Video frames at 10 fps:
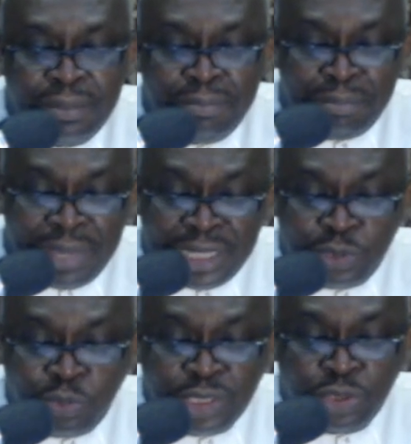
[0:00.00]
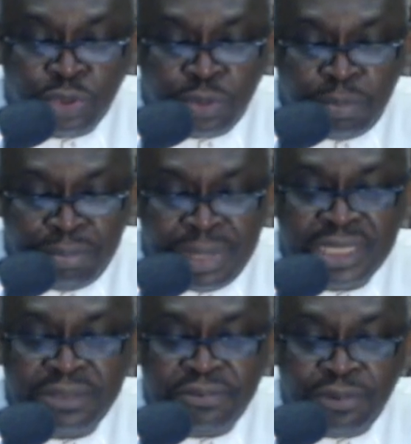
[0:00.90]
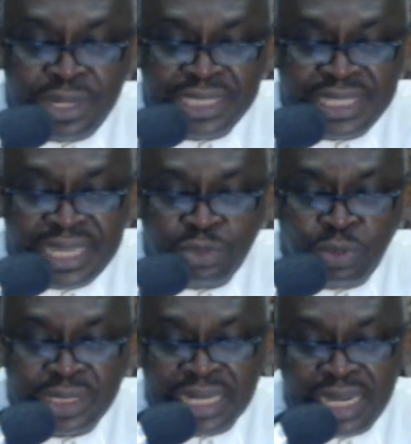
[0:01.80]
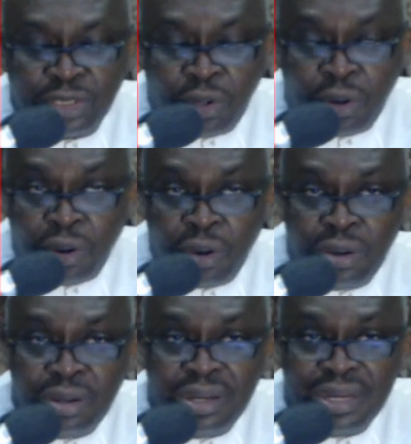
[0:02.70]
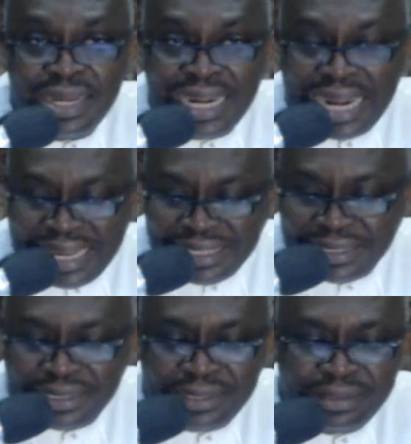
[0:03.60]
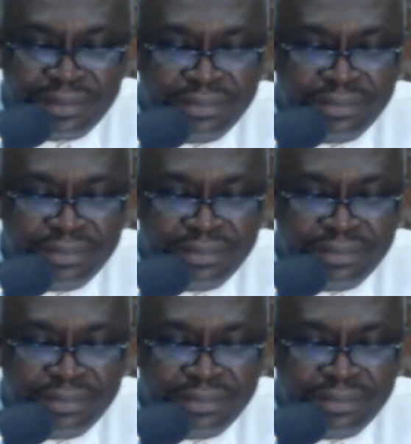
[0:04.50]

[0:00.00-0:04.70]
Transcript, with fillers: mixed with meat, foolishness, witchcraft, or lies.